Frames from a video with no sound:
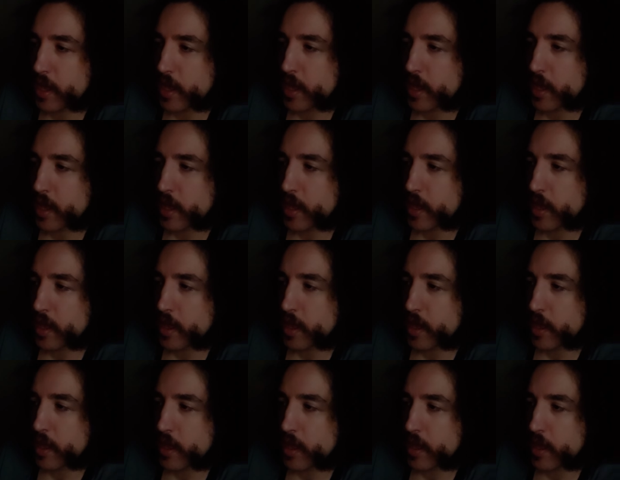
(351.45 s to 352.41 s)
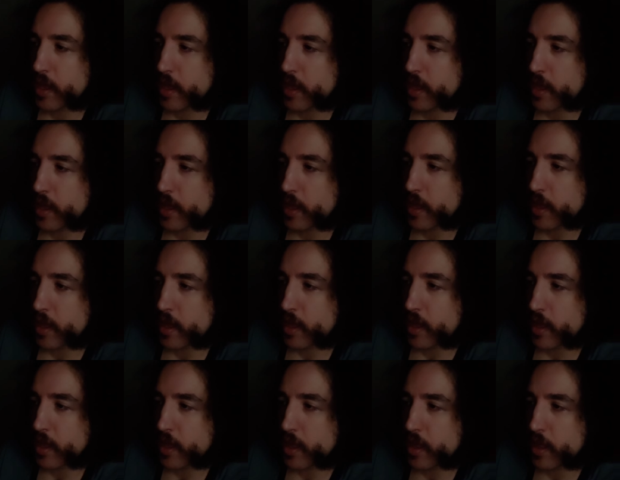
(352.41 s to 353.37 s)

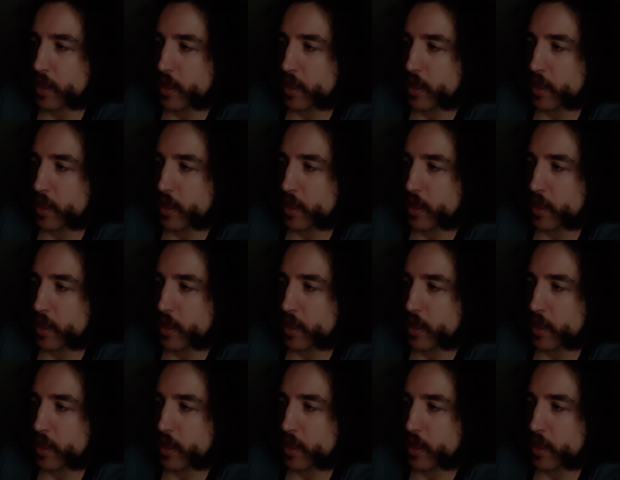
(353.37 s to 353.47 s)
(no one is talking)